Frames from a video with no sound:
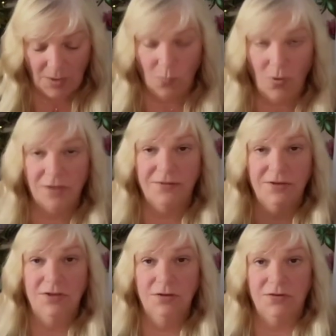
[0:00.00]
wonderful
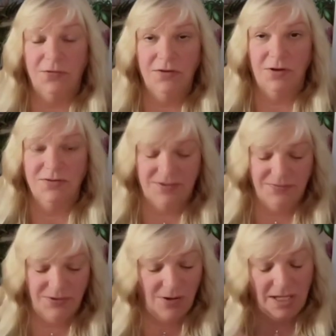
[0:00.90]
news for those of
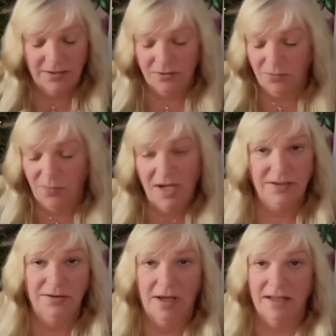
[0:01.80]
you. I don't know why
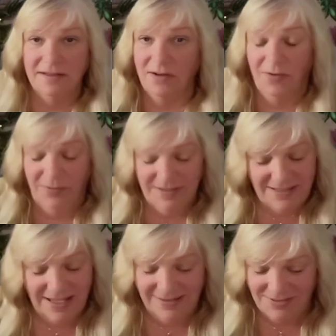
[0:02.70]
you guys always
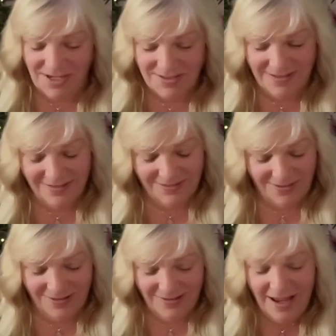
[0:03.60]
get the justice
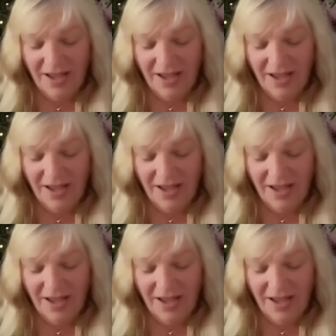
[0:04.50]
card.